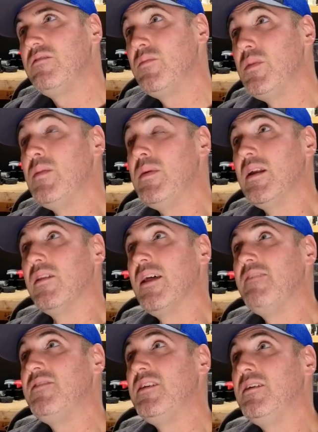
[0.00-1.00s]
for me being a
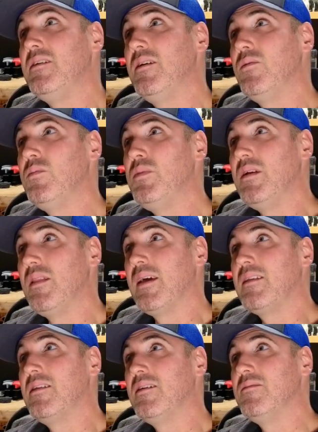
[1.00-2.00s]
lefty, it would be
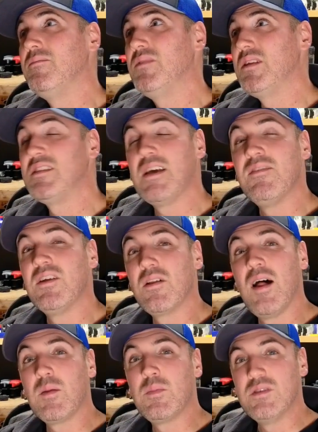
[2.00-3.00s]
like the 7
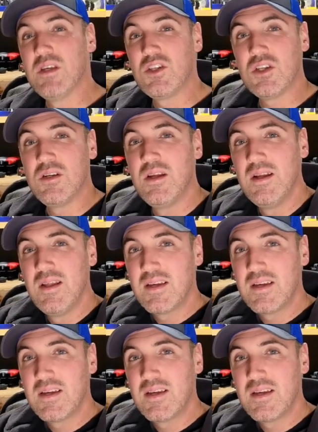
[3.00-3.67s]
o'clock position,